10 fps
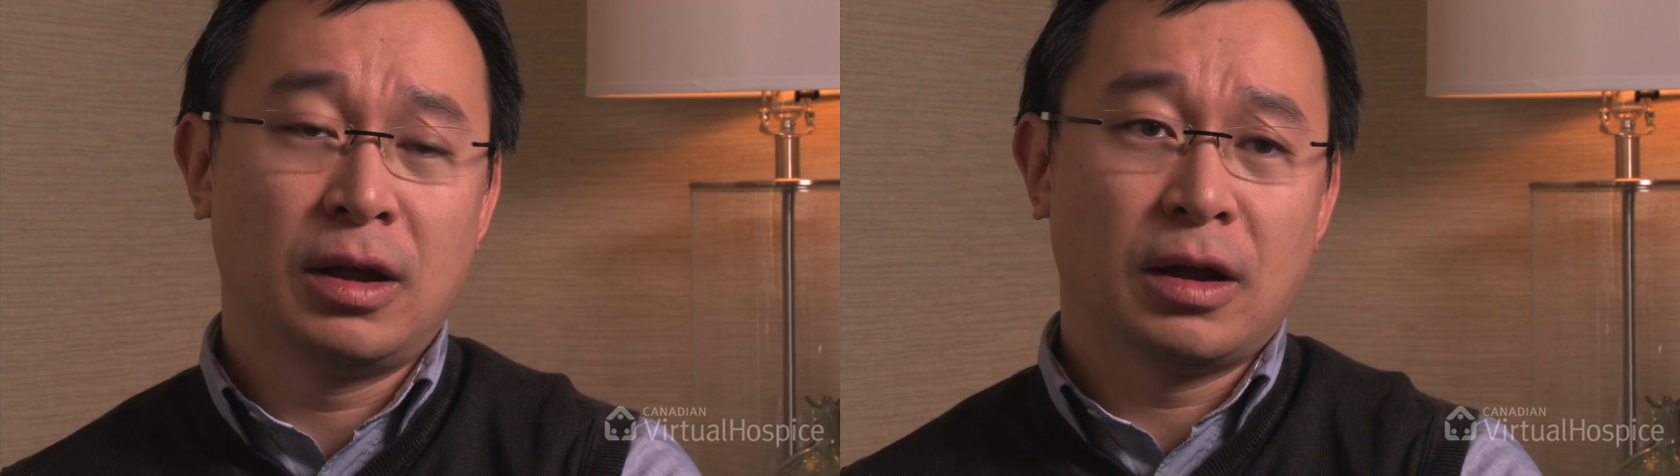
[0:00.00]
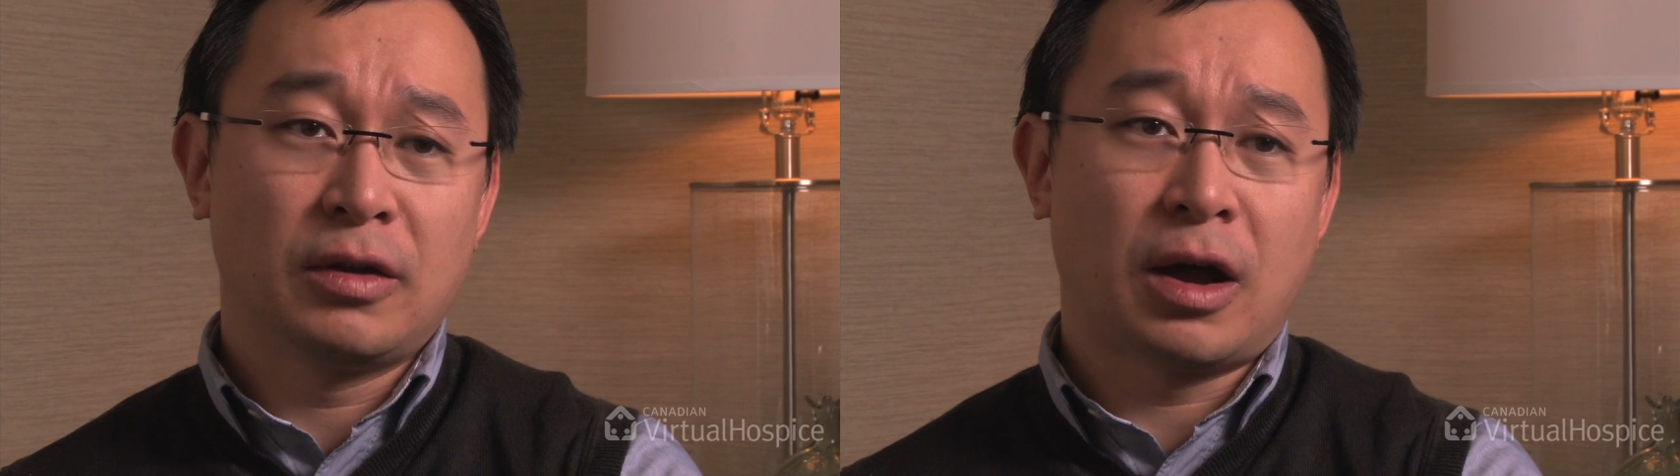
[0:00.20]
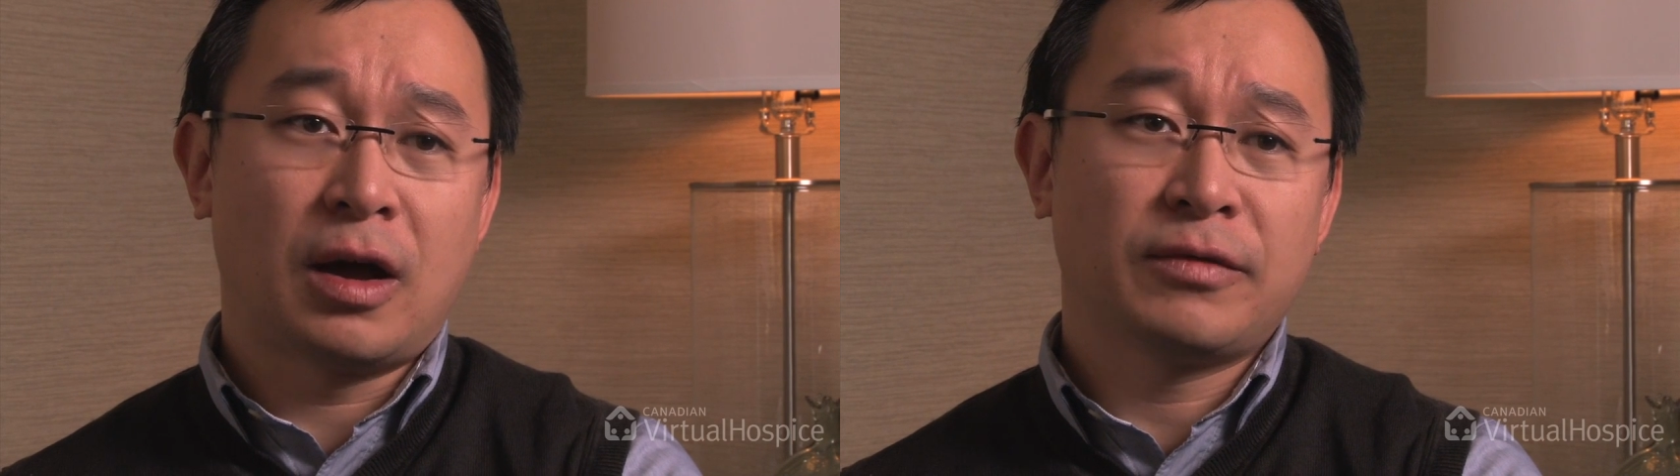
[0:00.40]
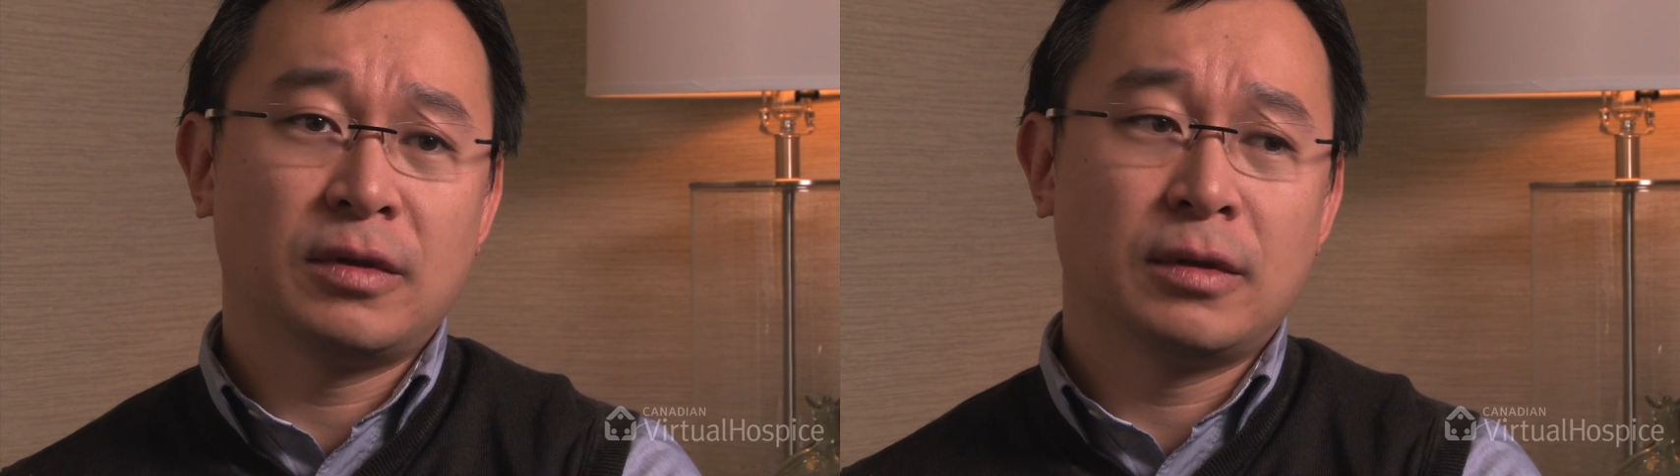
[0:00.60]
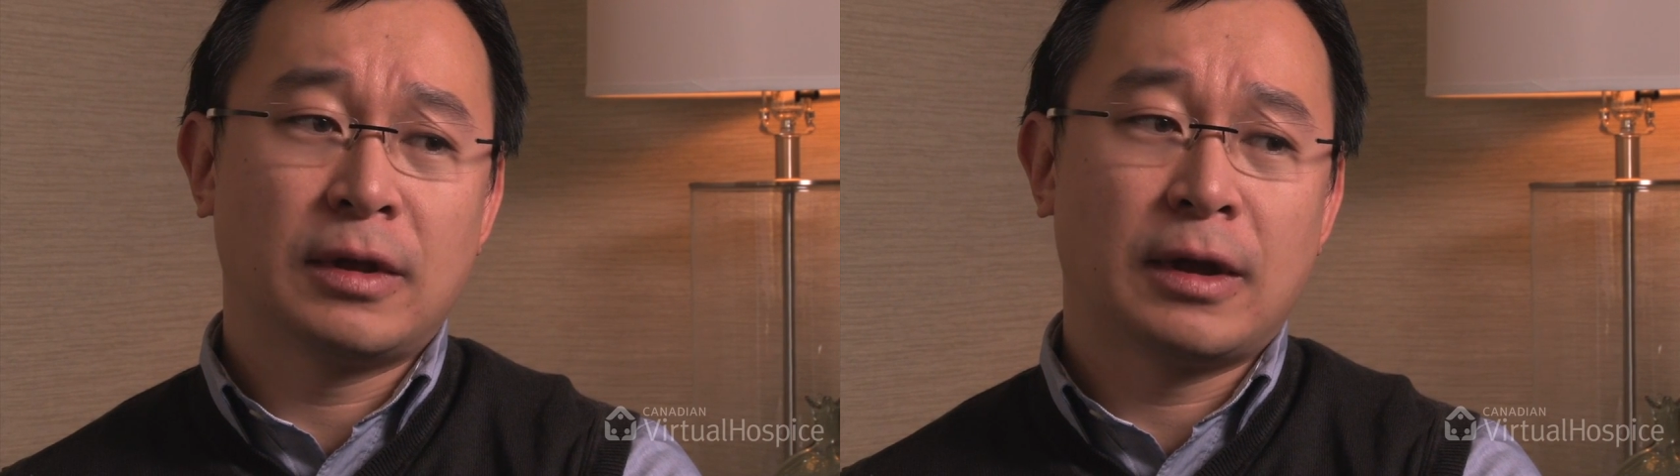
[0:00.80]
Because
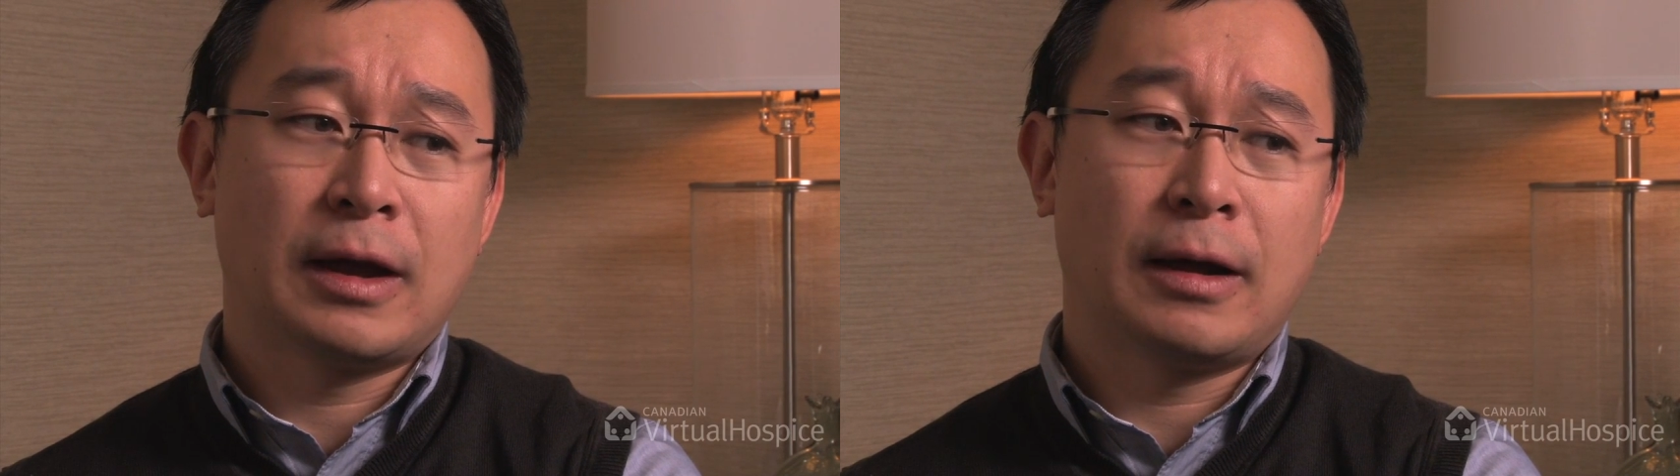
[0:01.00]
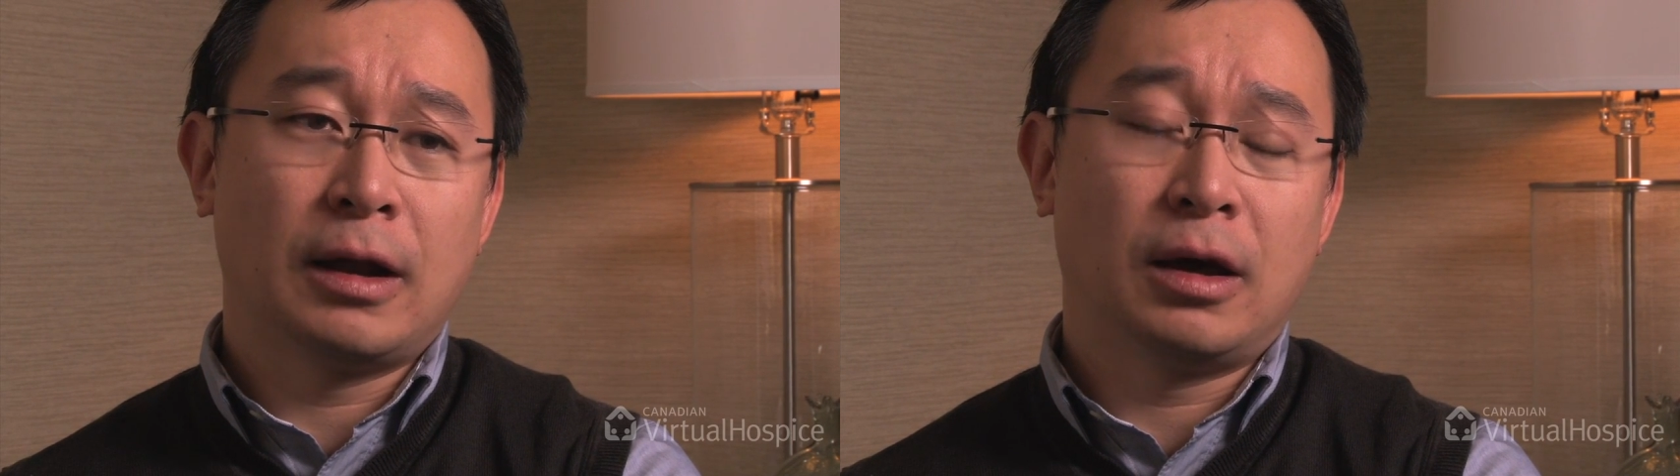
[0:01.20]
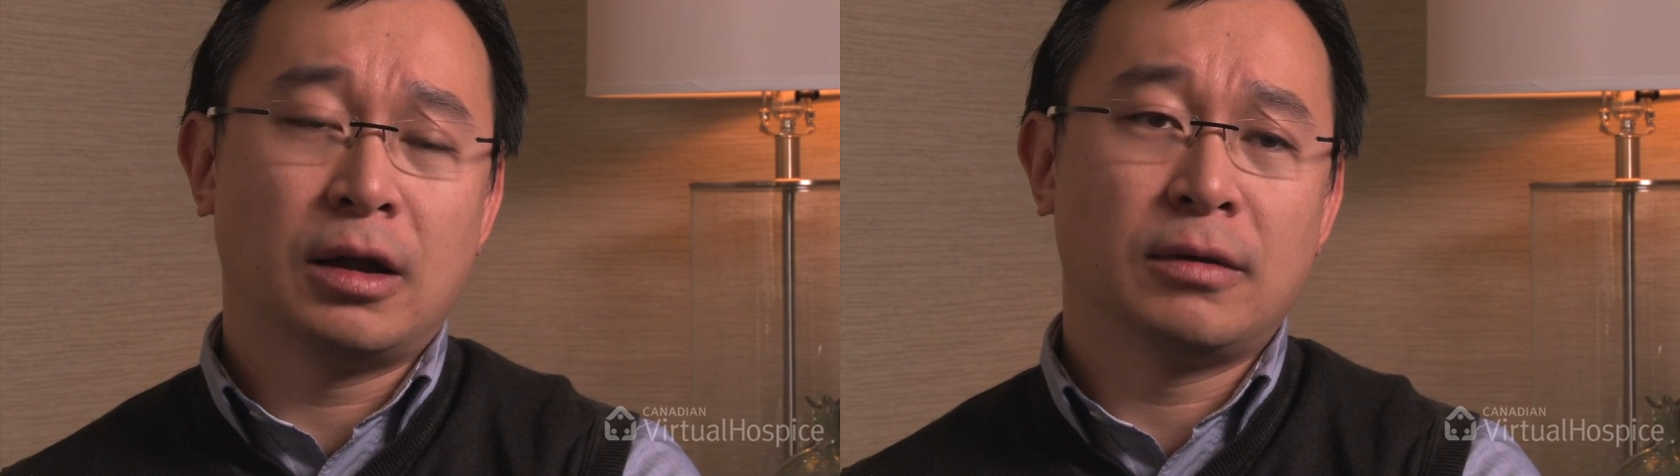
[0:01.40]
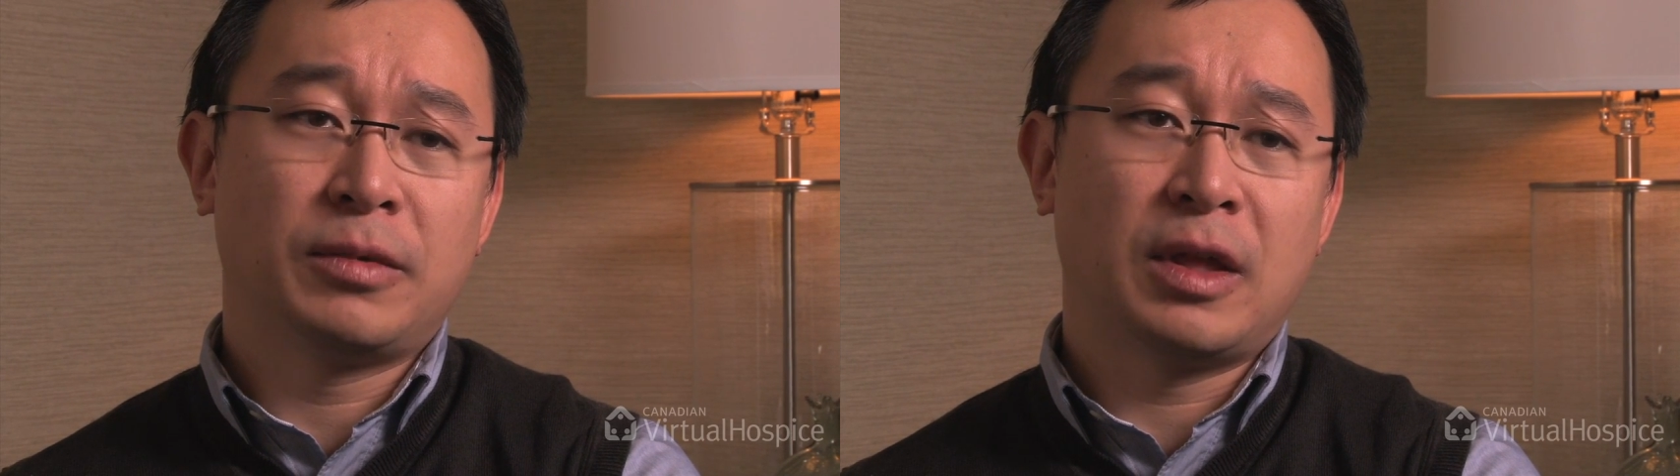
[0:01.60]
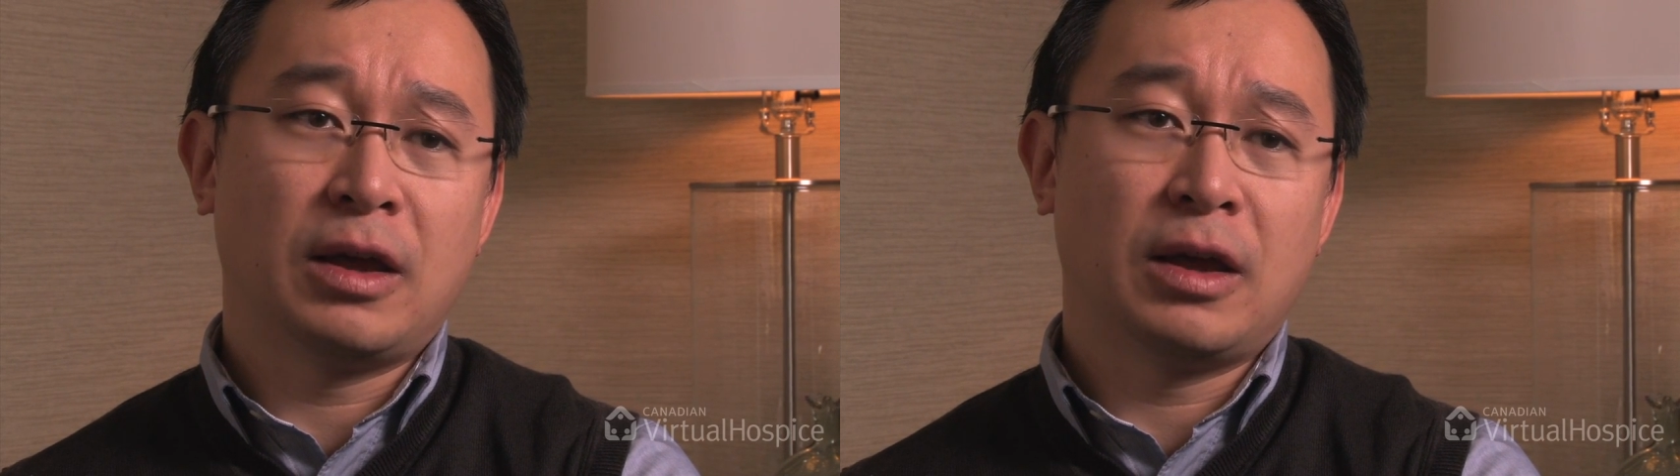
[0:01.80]
often uh, a lot of